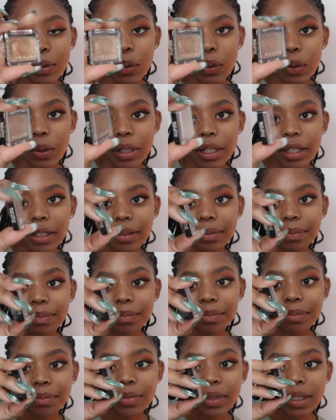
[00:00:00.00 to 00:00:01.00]
or
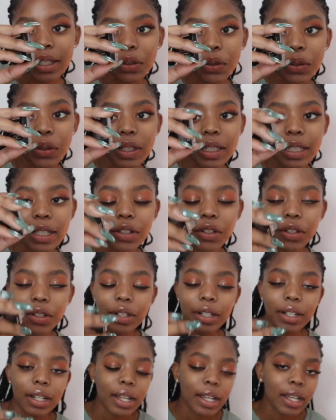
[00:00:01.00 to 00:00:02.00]
single
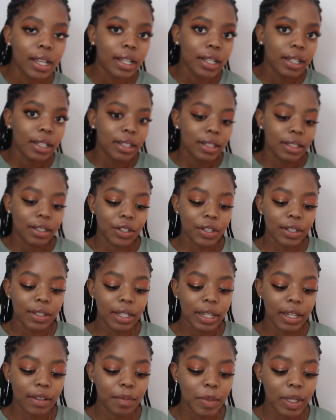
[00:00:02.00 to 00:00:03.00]
glitter just to
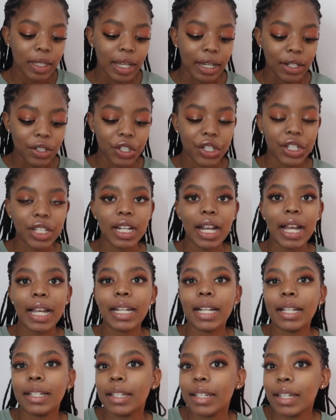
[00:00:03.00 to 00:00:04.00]
give me that shine
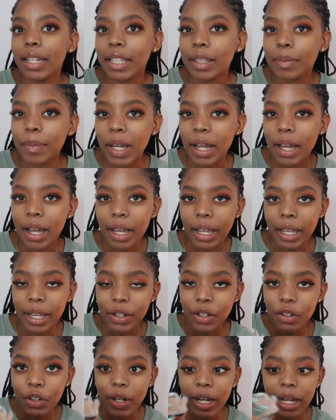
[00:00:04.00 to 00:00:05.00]
underneath my eye
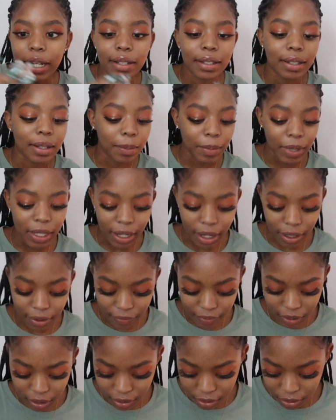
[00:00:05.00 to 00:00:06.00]
and create something out
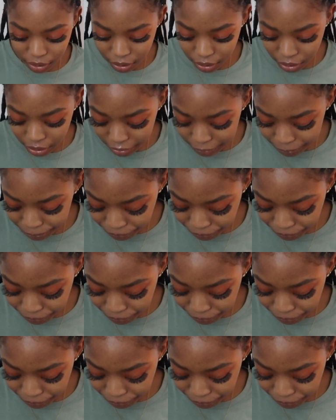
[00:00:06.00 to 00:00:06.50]
of this look.